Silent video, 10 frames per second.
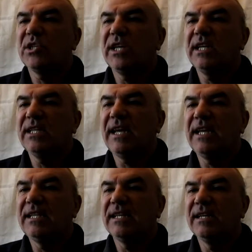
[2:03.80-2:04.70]
shared
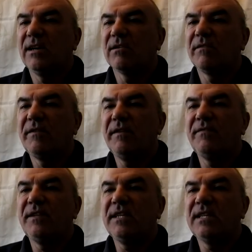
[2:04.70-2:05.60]
data on
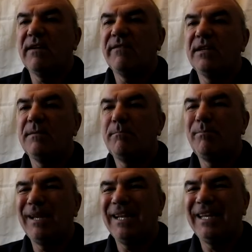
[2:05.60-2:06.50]
57
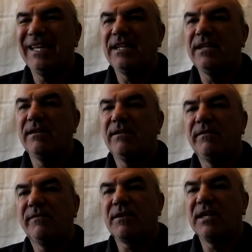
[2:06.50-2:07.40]
billion
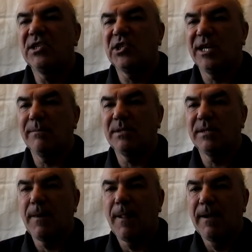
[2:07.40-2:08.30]

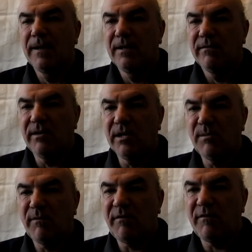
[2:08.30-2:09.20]
friendships.
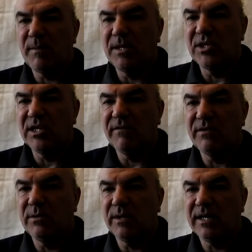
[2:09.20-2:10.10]
Volume of information
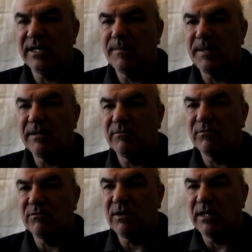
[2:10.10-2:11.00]
given to academic
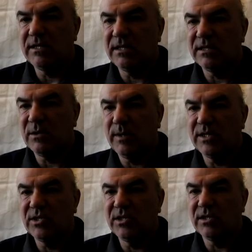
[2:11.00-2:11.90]
raises
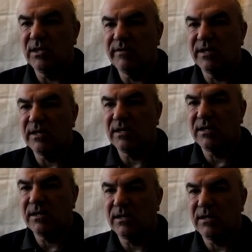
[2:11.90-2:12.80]
questions over
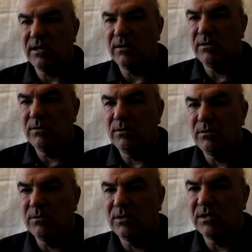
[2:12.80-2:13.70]

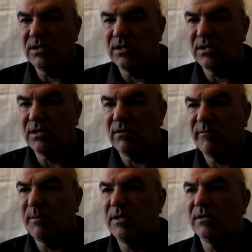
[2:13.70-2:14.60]
closeness
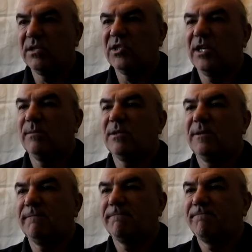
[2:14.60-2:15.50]
of partnerships.